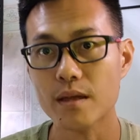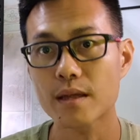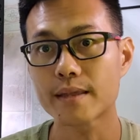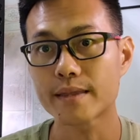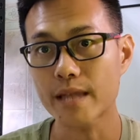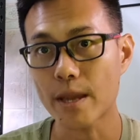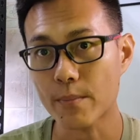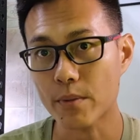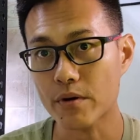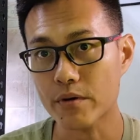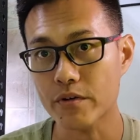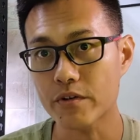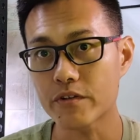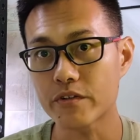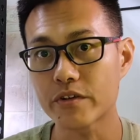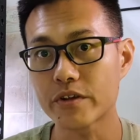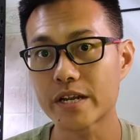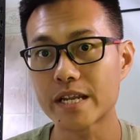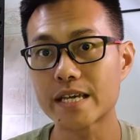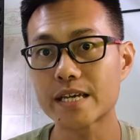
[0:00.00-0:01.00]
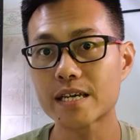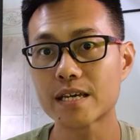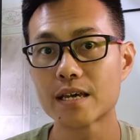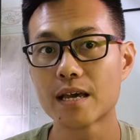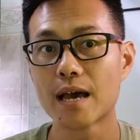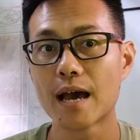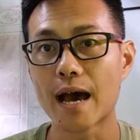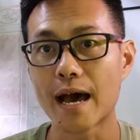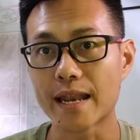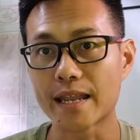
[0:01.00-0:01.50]
temporarily
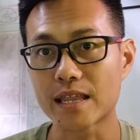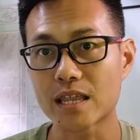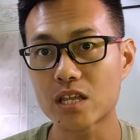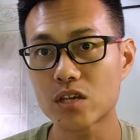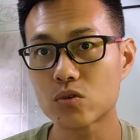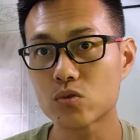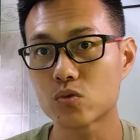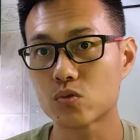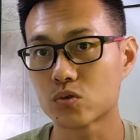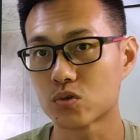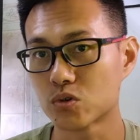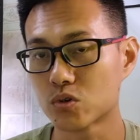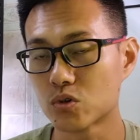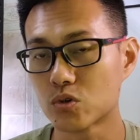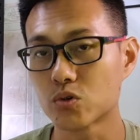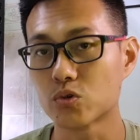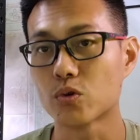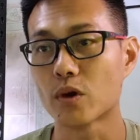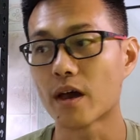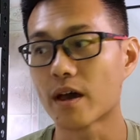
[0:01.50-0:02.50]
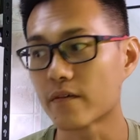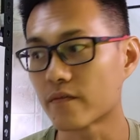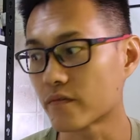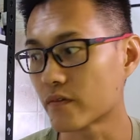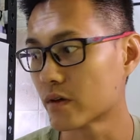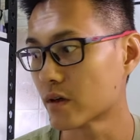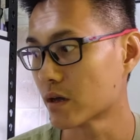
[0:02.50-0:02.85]
until you have